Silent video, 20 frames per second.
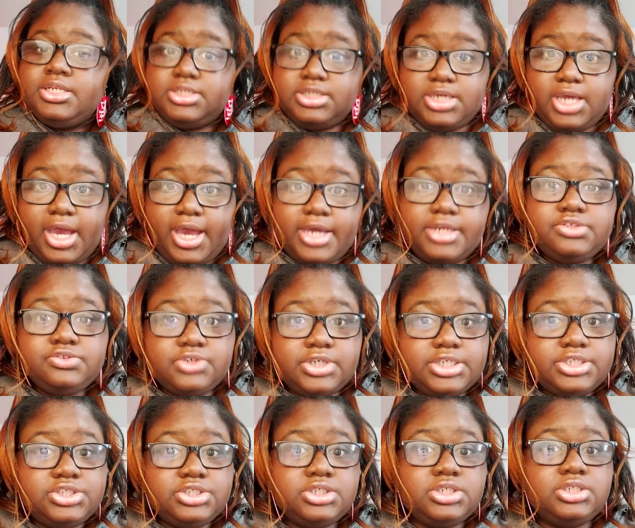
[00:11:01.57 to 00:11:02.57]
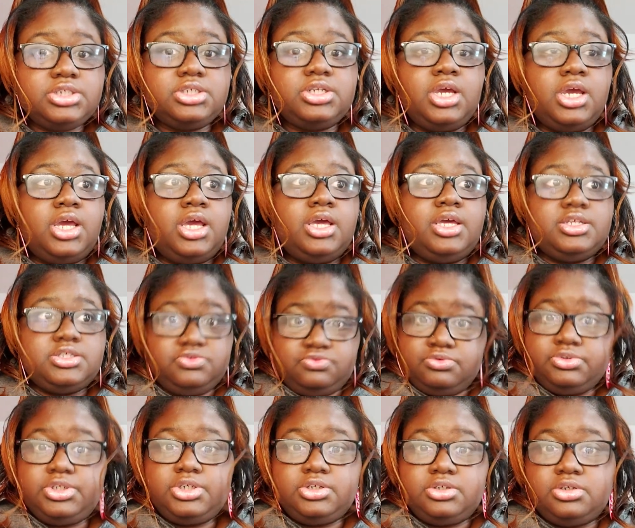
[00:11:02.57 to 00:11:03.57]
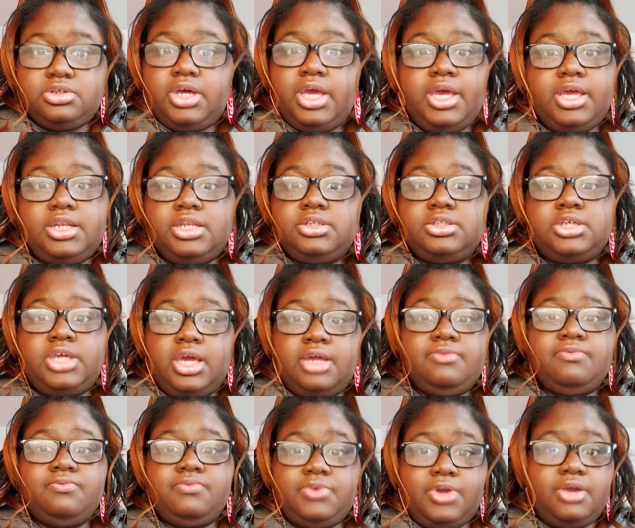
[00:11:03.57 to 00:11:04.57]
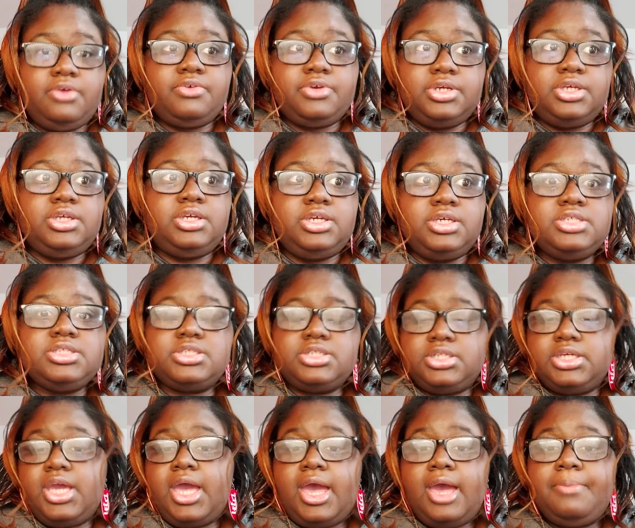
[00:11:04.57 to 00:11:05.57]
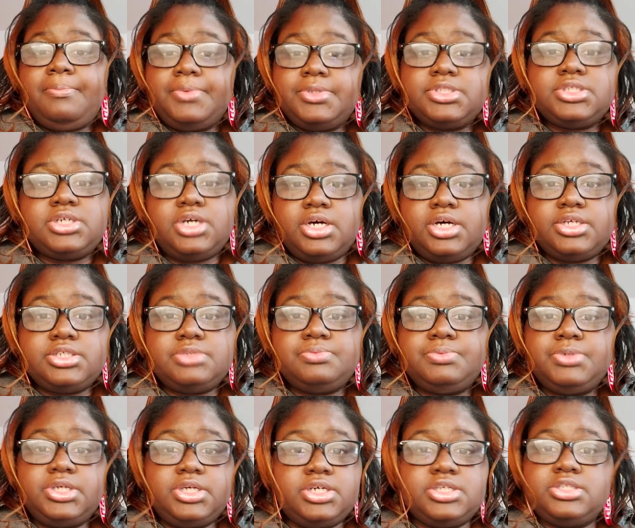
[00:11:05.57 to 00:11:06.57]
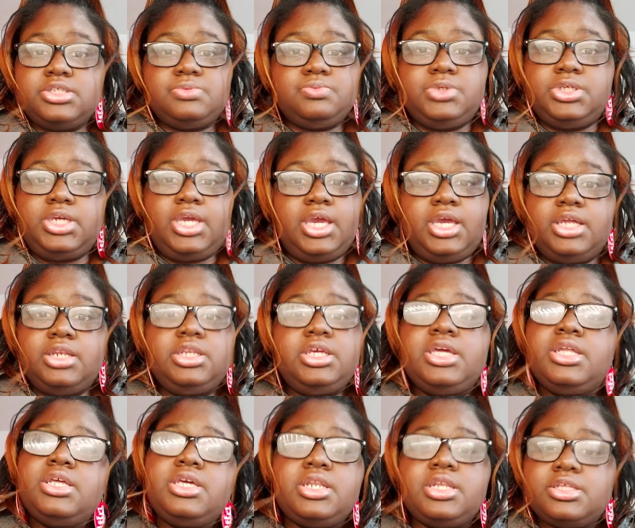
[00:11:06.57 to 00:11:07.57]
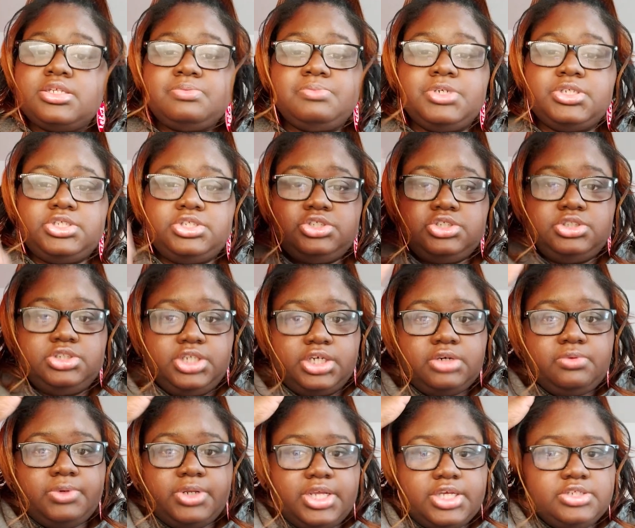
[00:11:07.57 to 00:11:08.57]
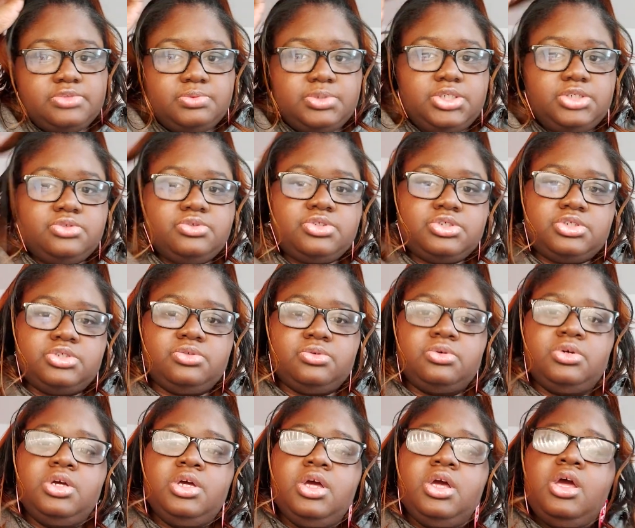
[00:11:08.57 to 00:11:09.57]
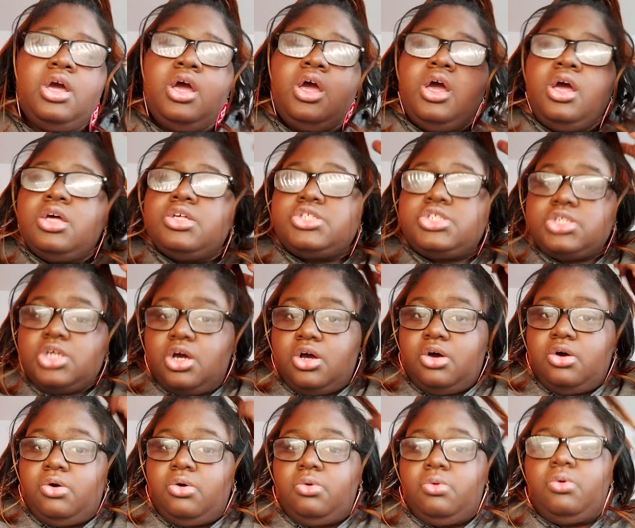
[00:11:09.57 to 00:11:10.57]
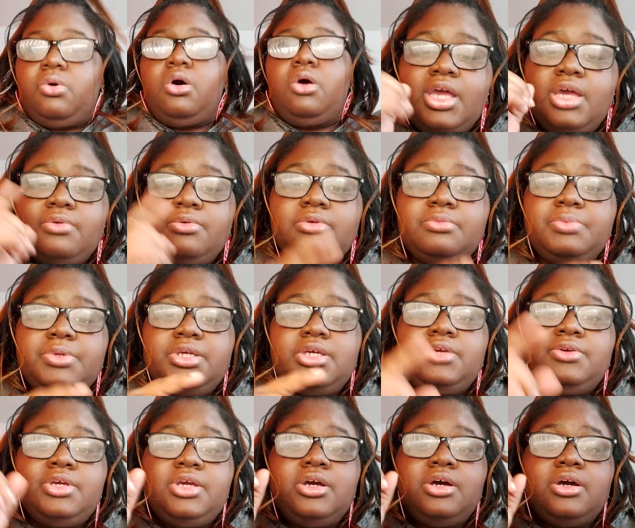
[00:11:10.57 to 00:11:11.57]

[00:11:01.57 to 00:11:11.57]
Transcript: dehydration is real and can very easily happen to us because we can't get in as much liquid as we used to. So it would be